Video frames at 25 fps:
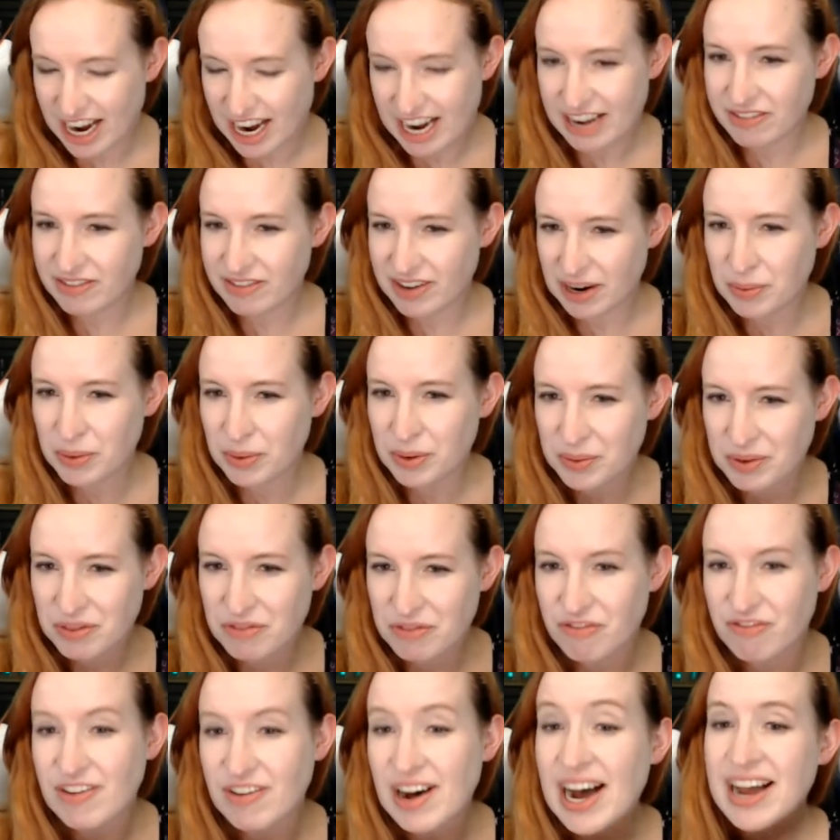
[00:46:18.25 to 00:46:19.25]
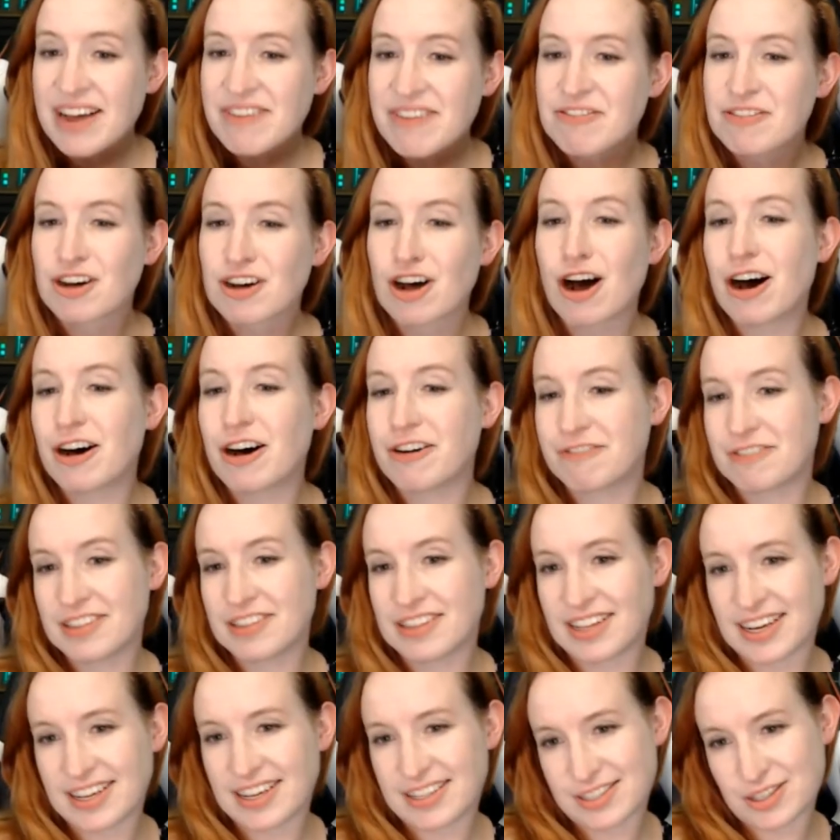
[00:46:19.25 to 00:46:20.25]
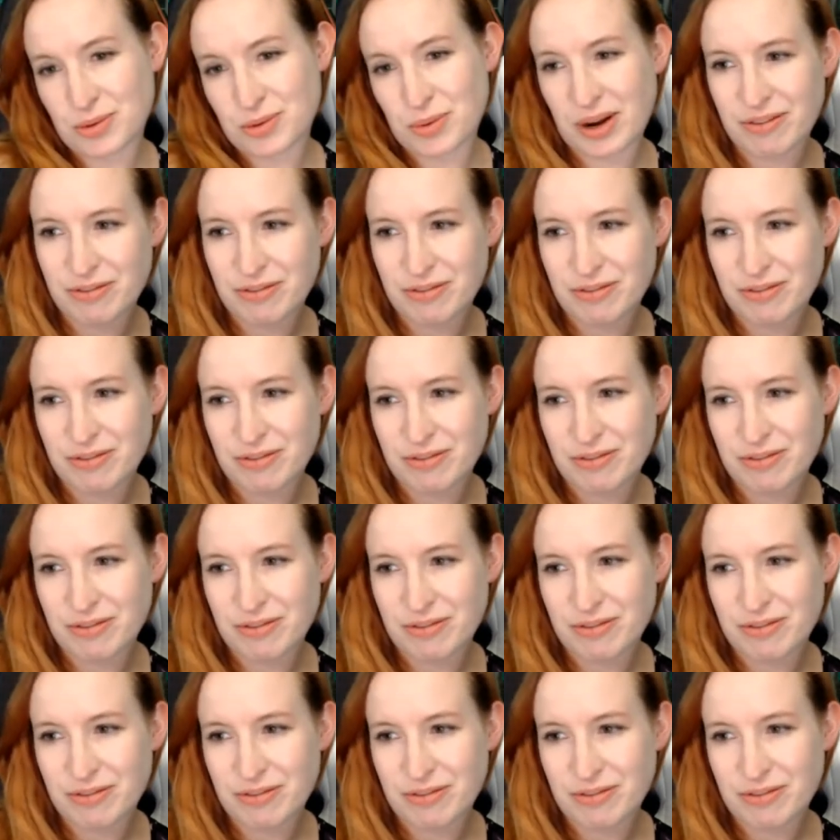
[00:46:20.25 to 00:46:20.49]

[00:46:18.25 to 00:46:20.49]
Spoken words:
I went with 5 coffin lengths away from